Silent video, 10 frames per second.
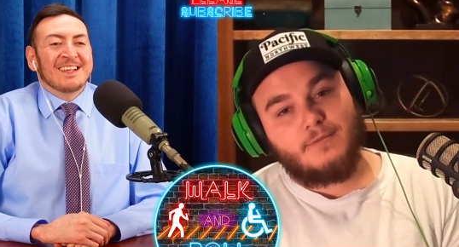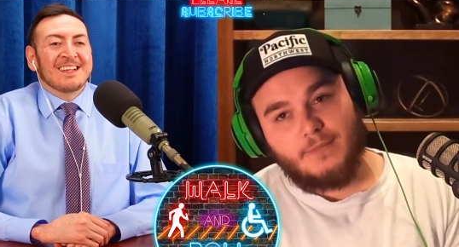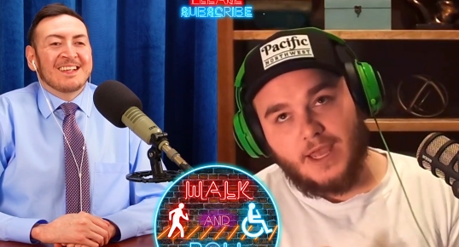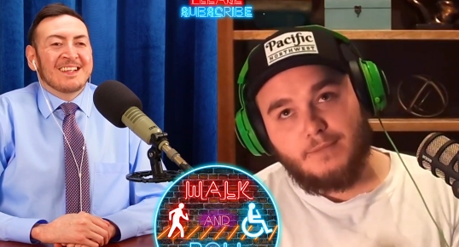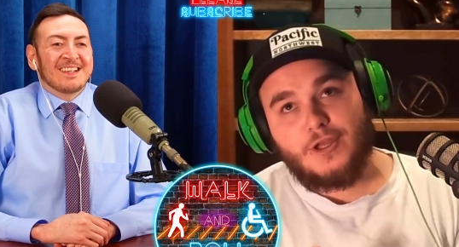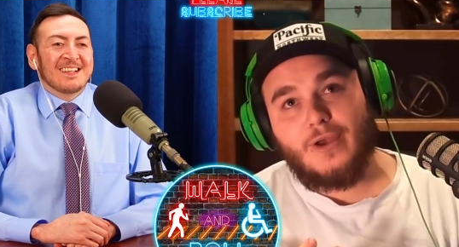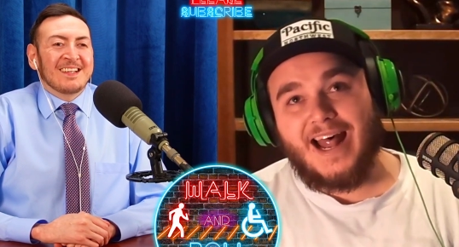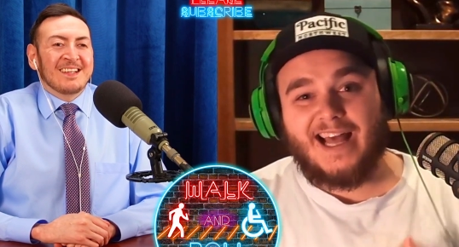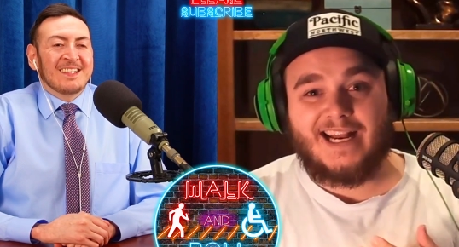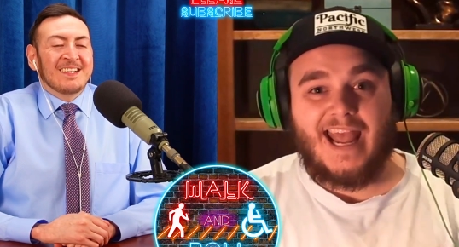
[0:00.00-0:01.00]
Speaker 1: maybe you
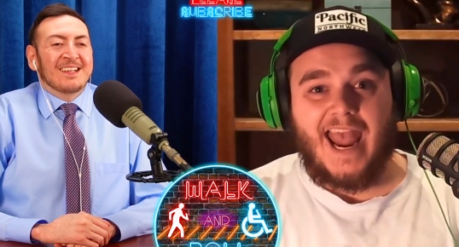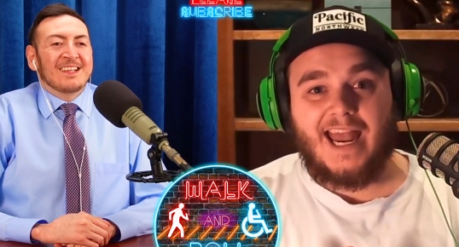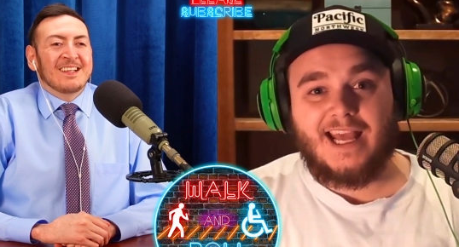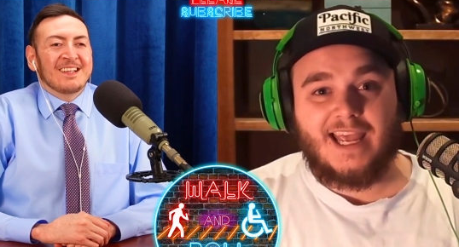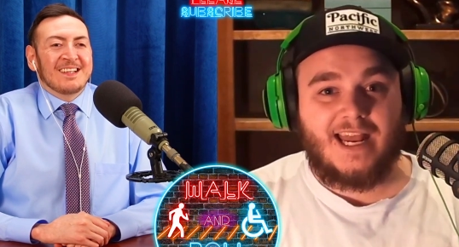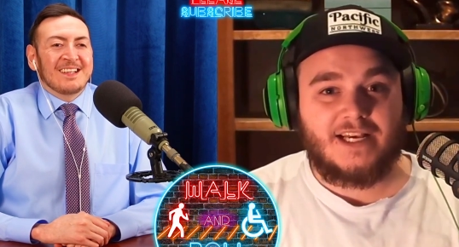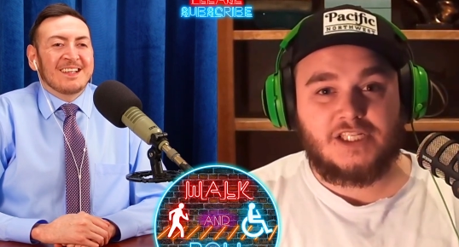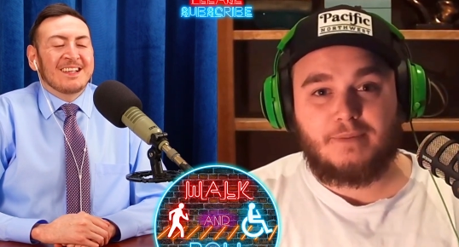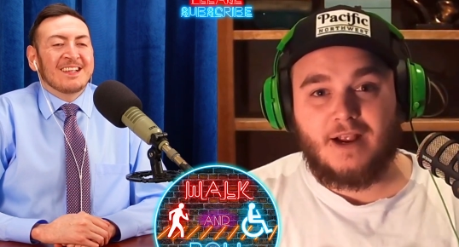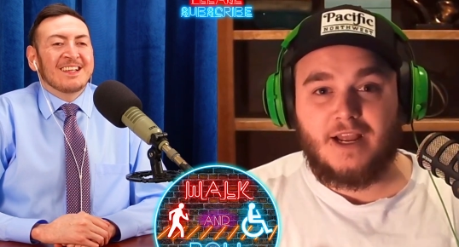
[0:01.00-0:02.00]
had like an Anakin
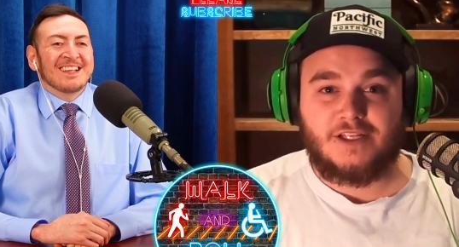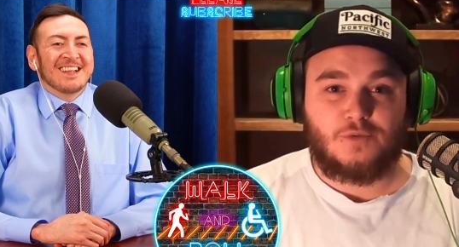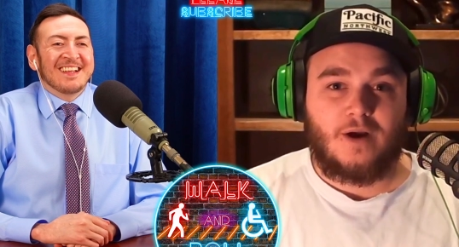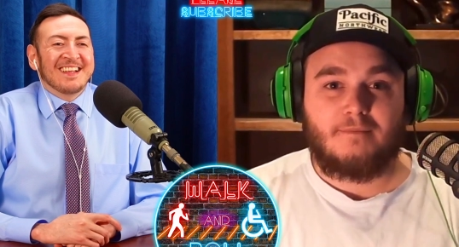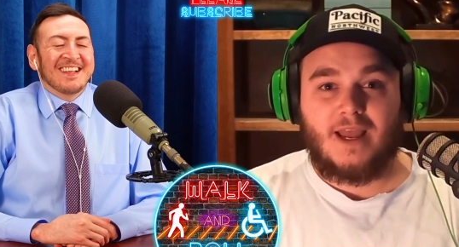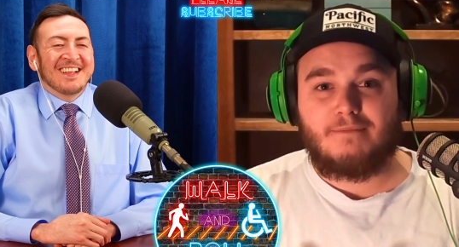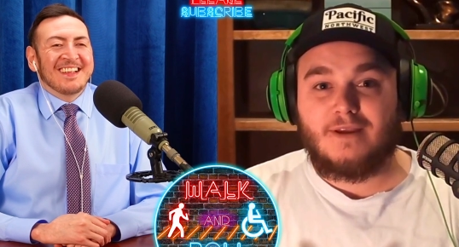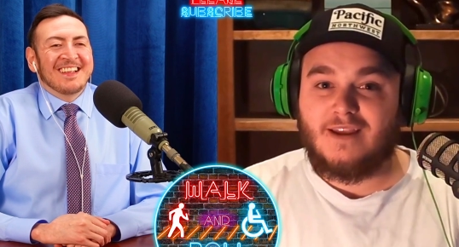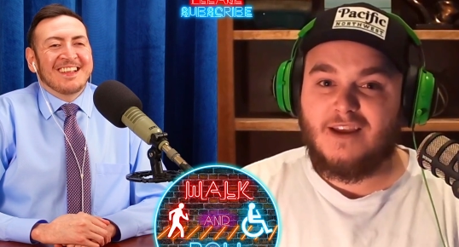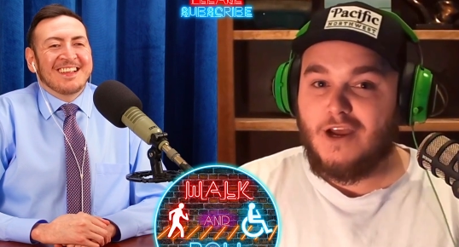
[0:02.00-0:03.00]
experience where
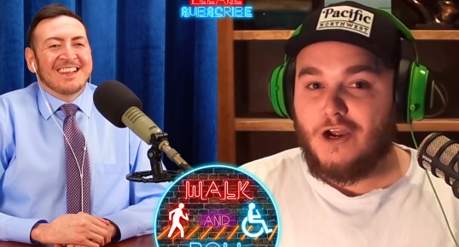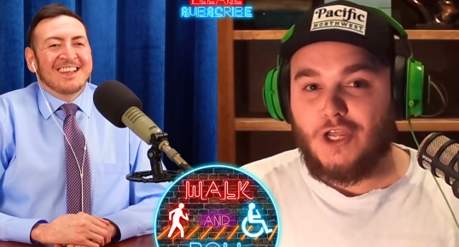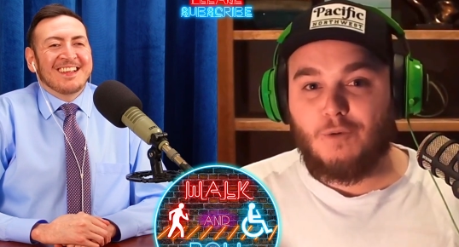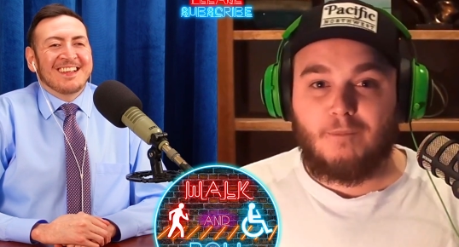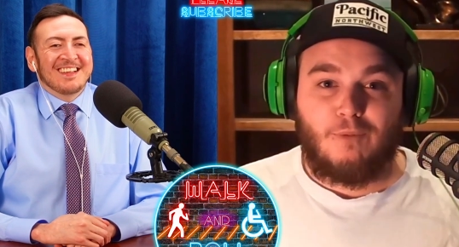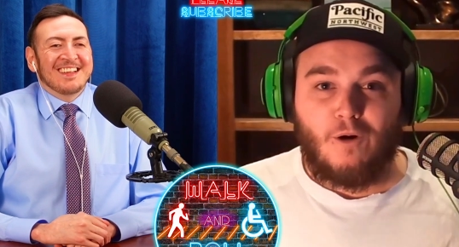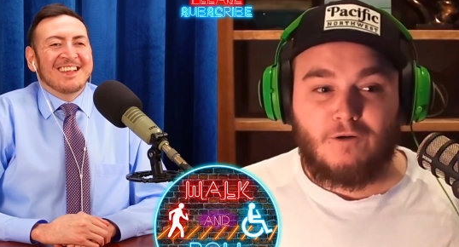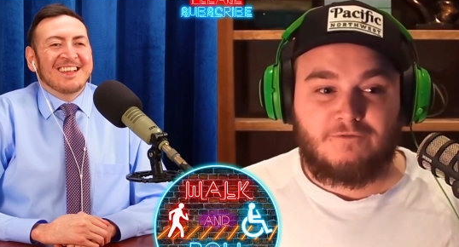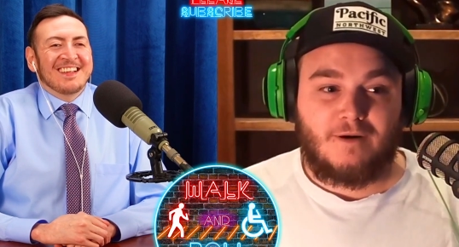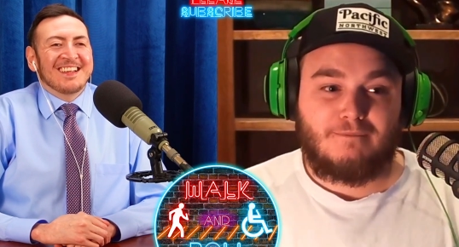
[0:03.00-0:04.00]
maybe you were
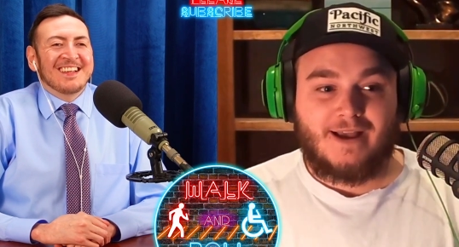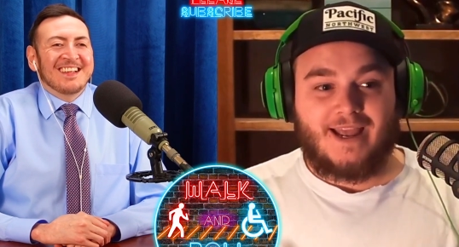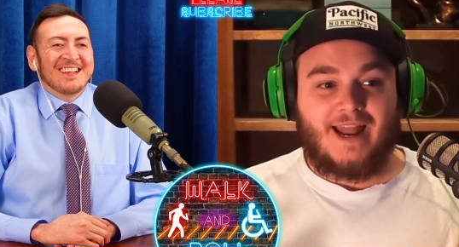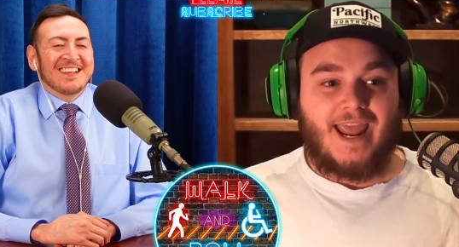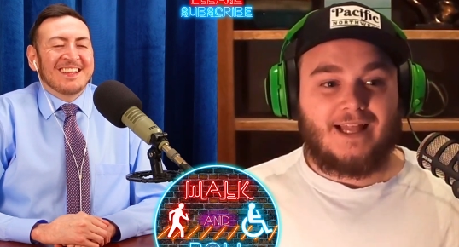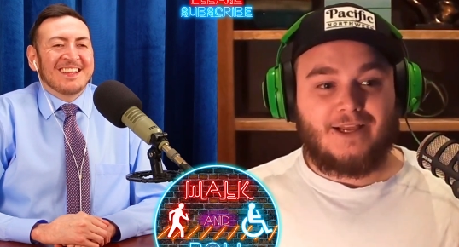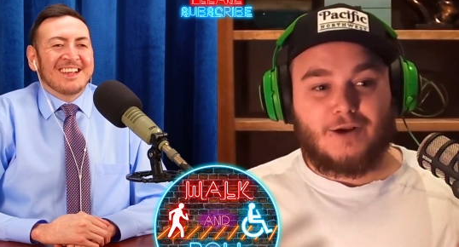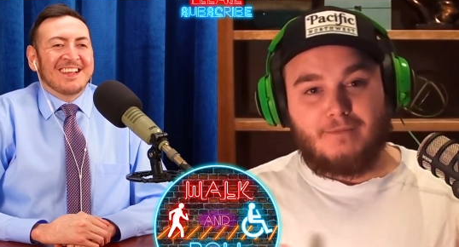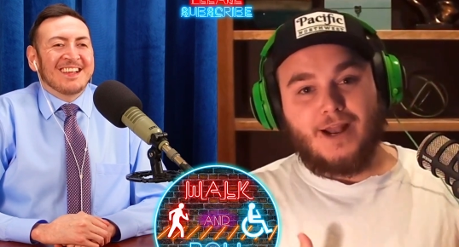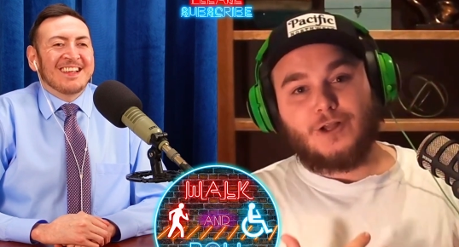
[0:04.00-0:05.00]
born from like an alien
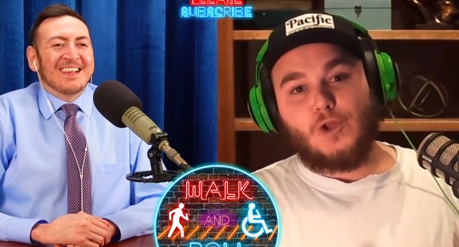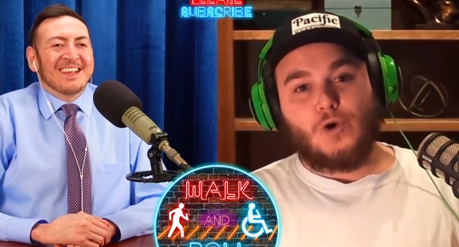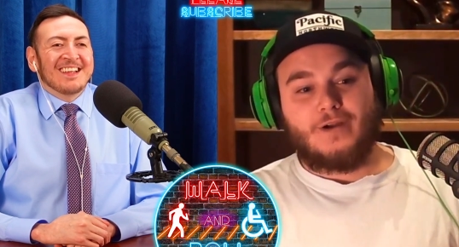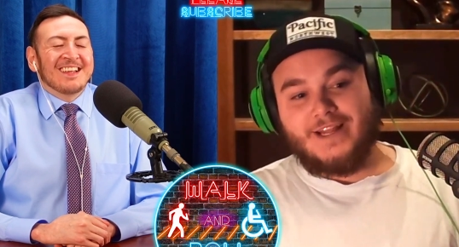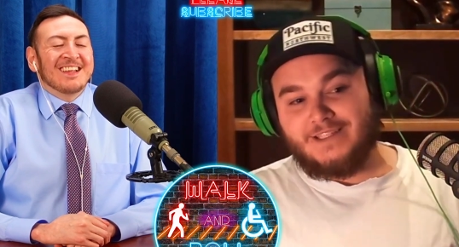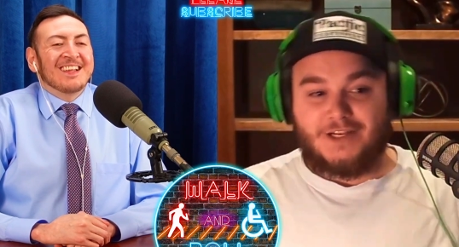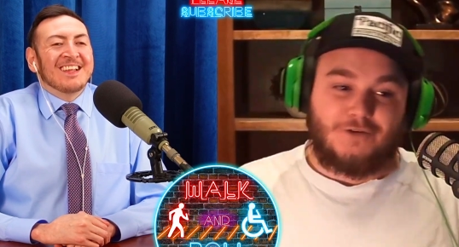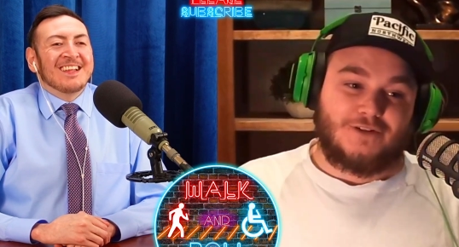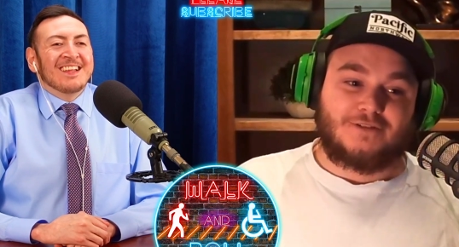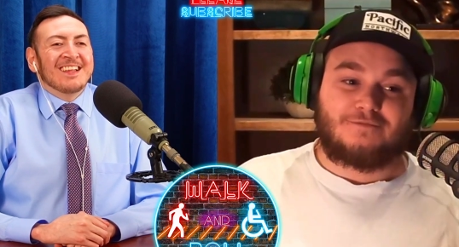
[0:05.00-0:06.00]
or metachlorians and
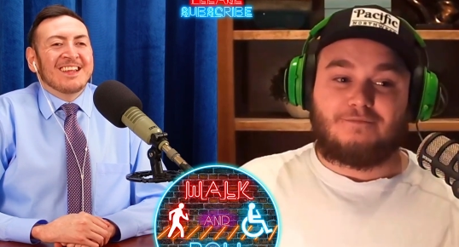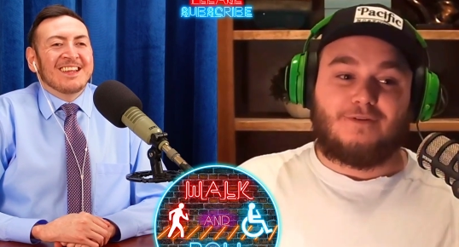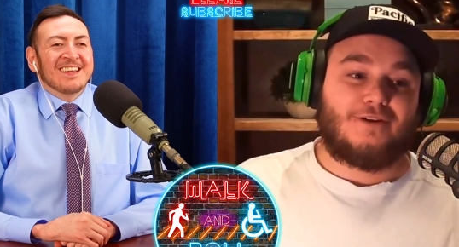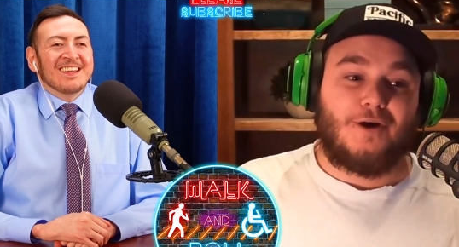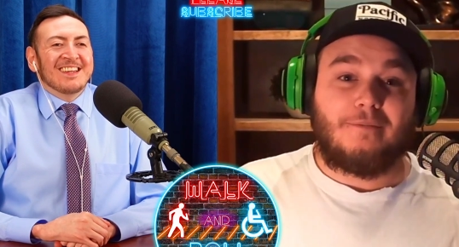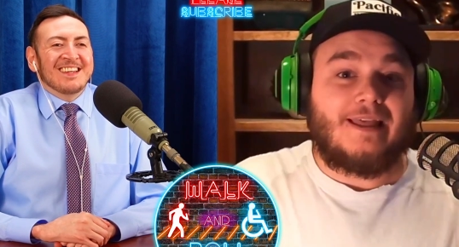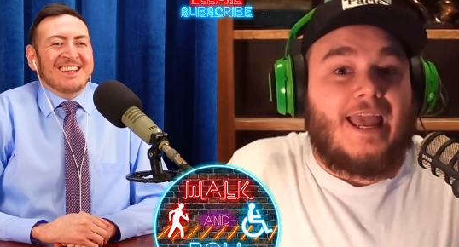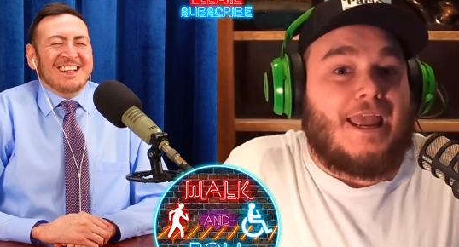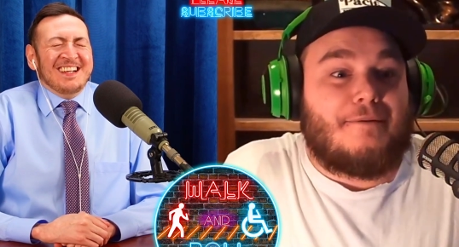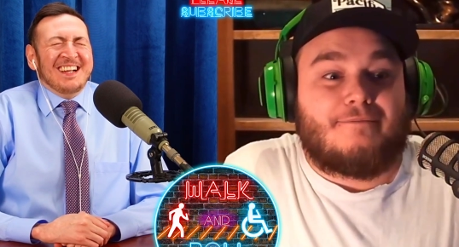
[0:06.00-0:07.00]
you just, you know,
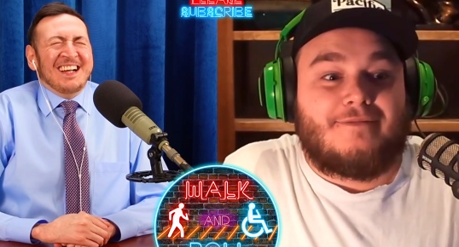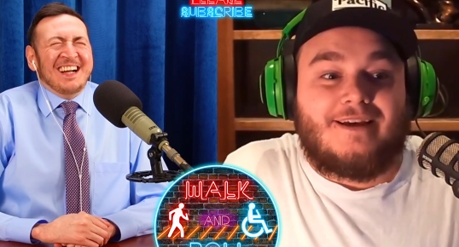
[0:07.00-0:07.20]
became